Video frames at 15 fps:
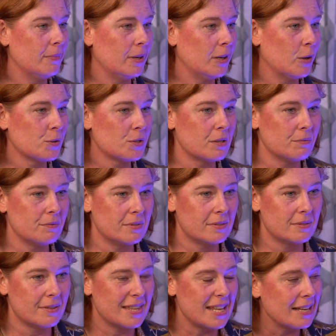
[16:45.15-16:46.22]
lots of
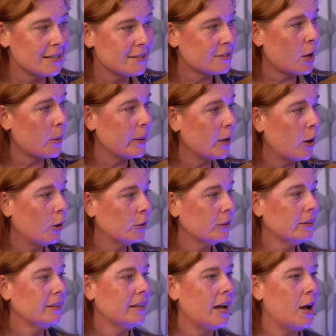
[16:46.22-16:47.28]
things going on,